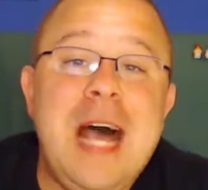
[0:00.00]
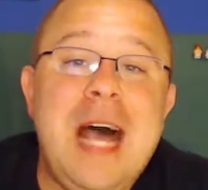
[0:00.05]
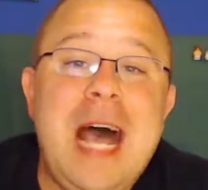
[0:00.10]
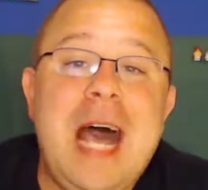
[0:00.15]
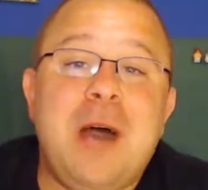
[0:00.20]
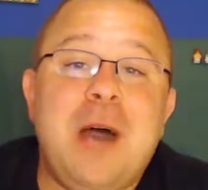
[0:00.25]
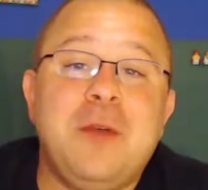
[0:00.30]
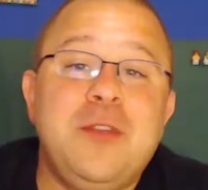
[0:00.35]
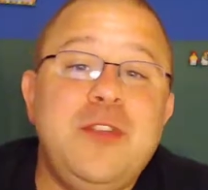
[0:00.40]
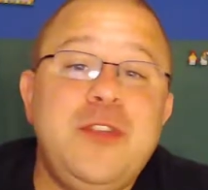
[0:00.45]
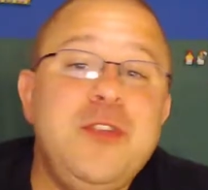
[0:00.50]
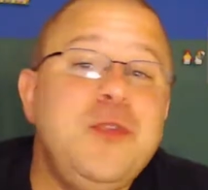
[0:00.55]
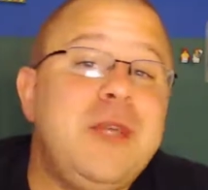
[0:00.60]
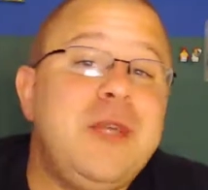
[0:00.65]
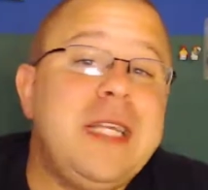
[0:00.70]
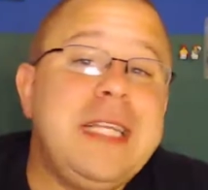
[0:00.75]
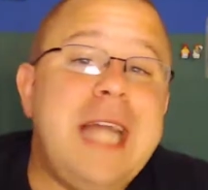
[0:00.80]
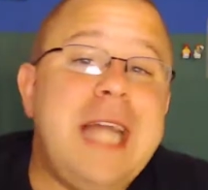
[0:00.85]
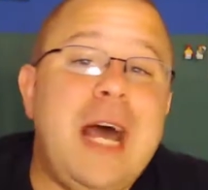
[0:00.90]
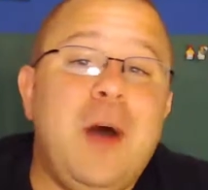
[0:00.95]
how you
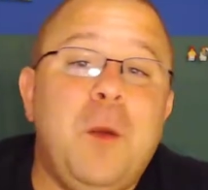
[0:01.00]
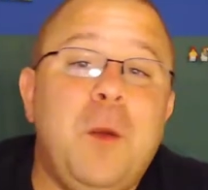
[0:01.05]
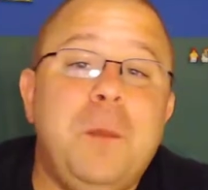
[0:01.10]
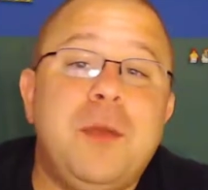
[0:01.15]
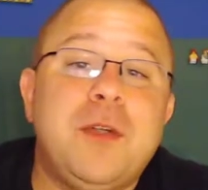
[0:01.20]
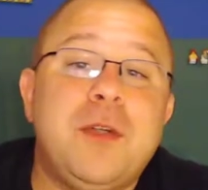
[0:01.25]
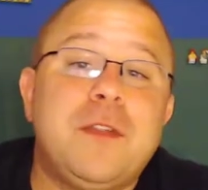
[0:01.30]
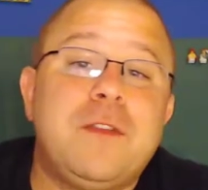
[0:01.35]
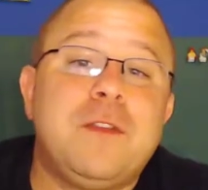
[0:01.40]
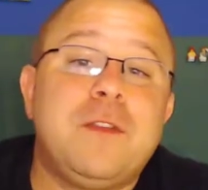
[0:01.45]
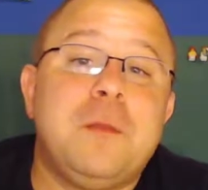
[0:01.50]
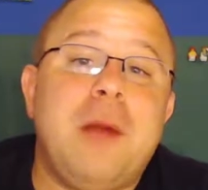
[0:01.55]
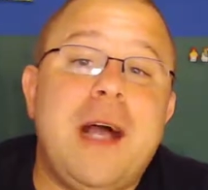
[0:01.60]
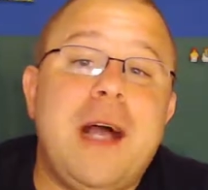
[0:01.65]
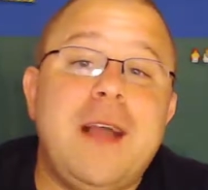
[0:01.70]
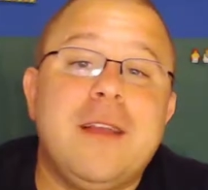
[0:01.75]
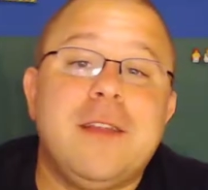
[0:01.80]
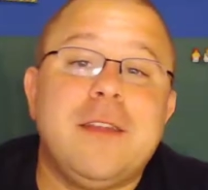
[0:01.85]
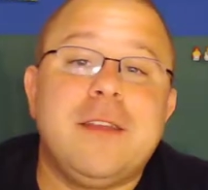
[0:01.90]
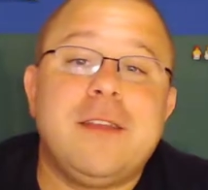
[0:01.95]
can help put
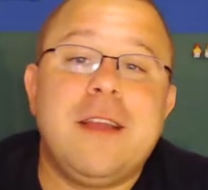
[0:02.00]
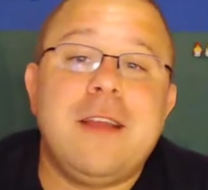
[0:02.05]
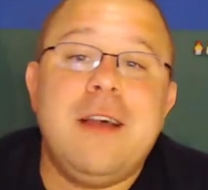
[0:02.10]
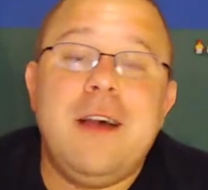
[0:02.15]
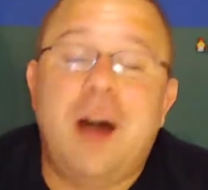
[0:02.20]
smiles